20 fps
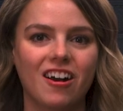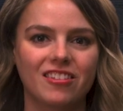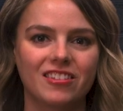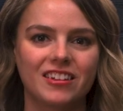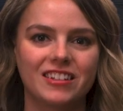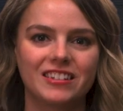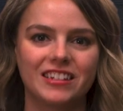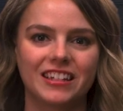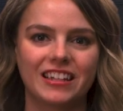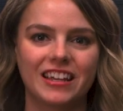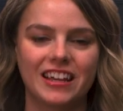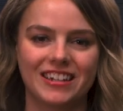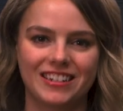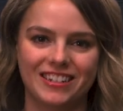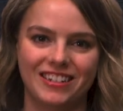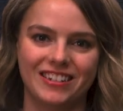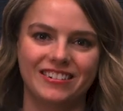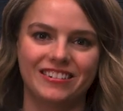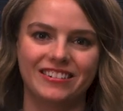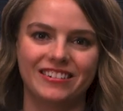
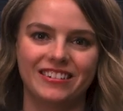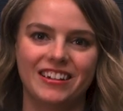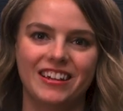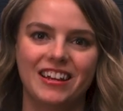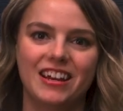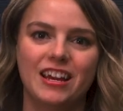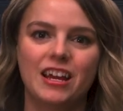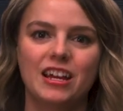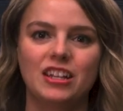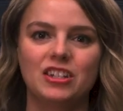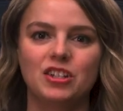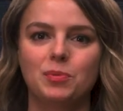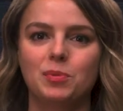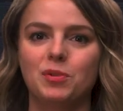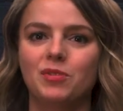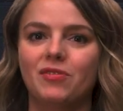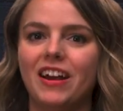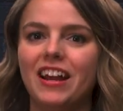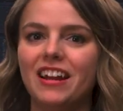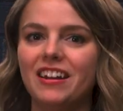authentication. To
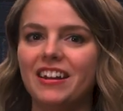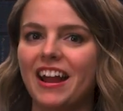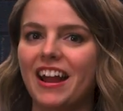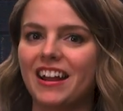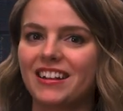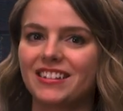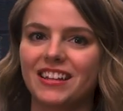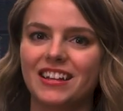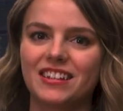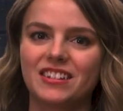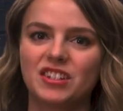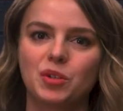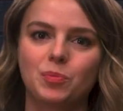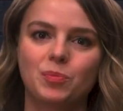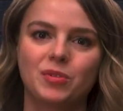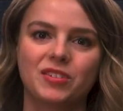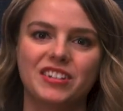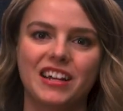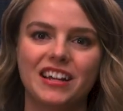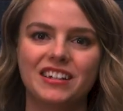provide access to
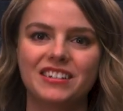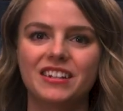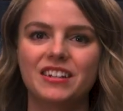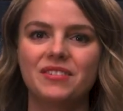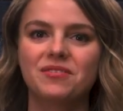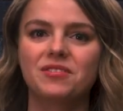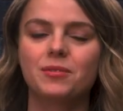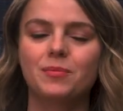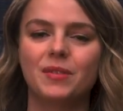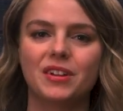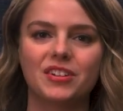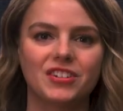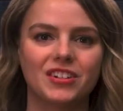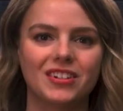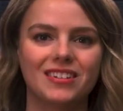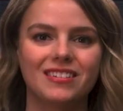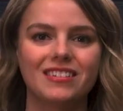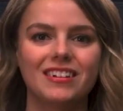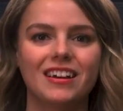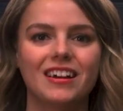protected
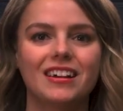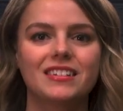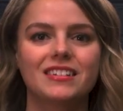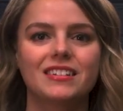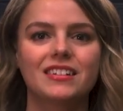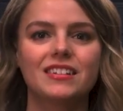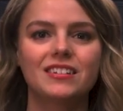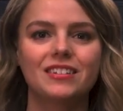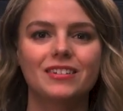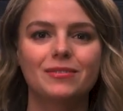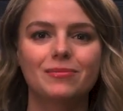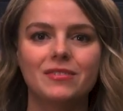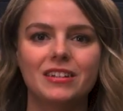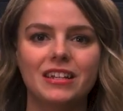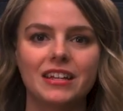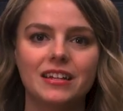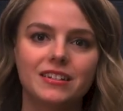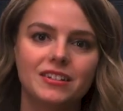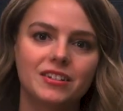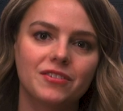information, a system
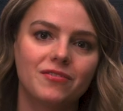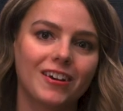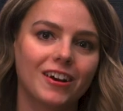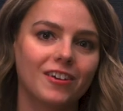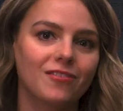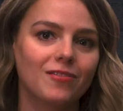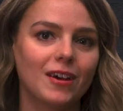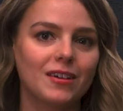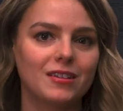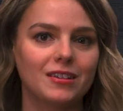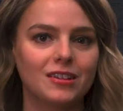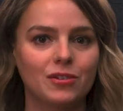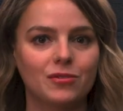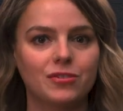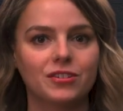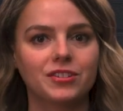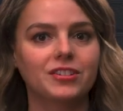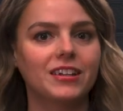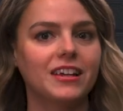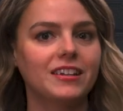needs to verify the
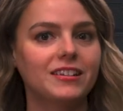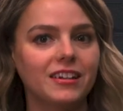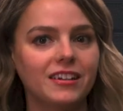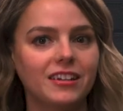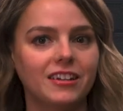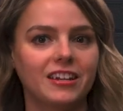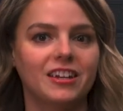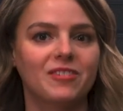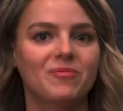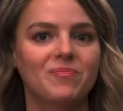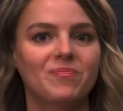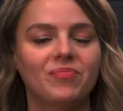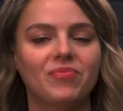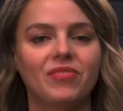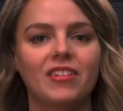user's identity.